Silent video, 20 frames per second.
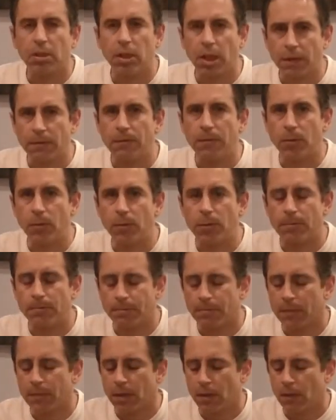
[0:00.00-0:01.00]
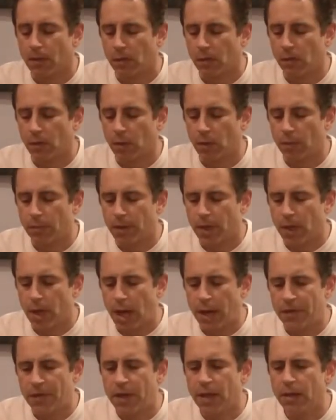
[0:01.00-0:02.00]
light food. So
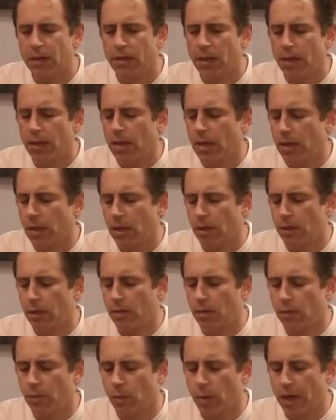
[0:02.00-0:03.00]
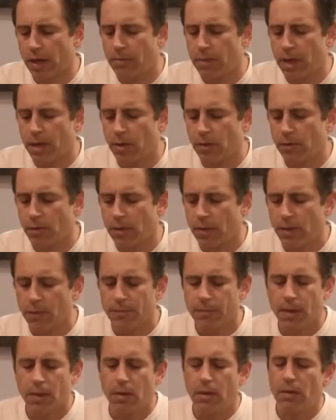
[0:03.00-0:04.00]
I think the winemaker,
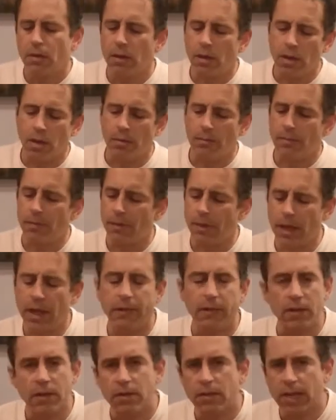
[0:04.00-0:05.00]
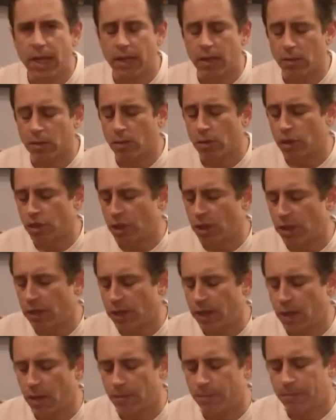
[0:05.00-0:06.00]
they have a technical sheet
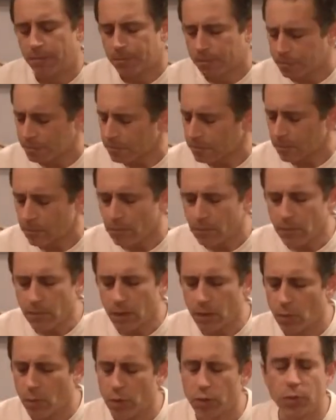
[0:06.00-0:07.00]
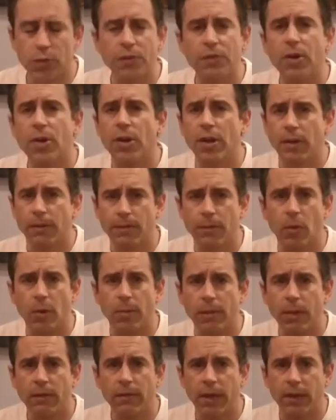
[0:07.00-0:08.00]
there, which was very
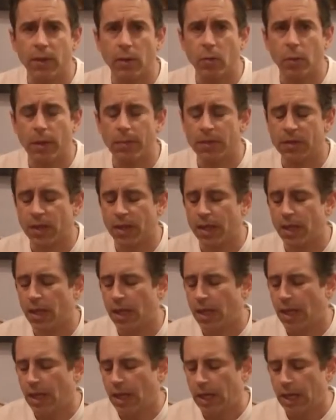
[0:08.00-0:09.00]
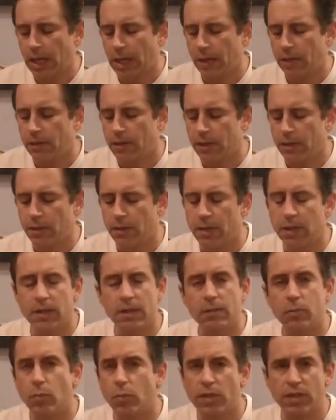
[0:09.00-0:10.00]
informative on their website, and
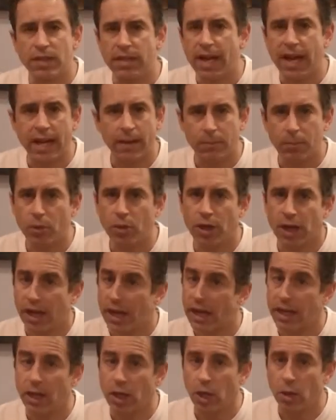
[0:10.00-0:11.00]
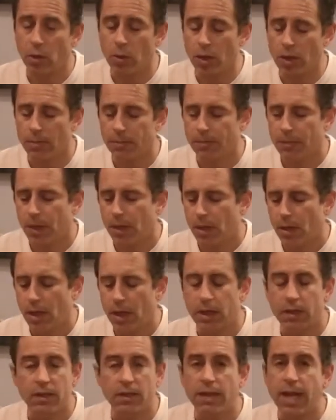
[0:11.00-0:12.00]
this was not put on any oak
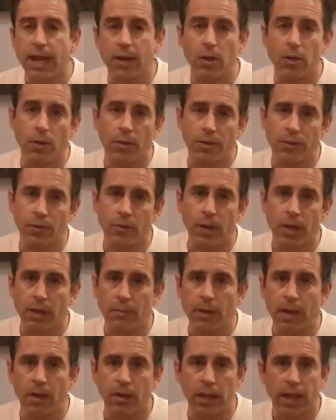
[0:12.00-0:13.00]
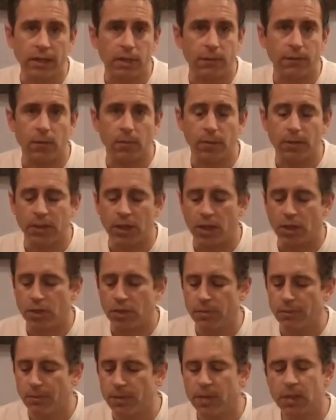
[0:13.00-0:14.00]
and did not go through any malolactic
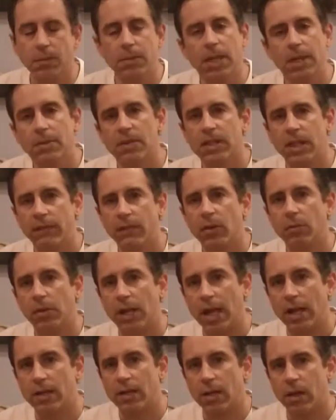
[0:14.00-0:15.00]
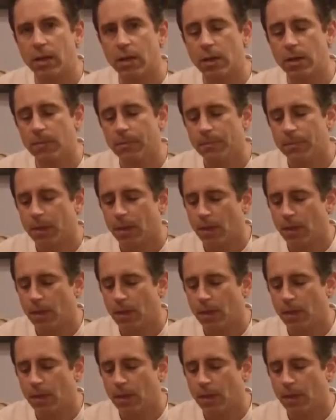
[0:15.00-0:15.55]
fermentation. Sometimes Seyval Blancs are.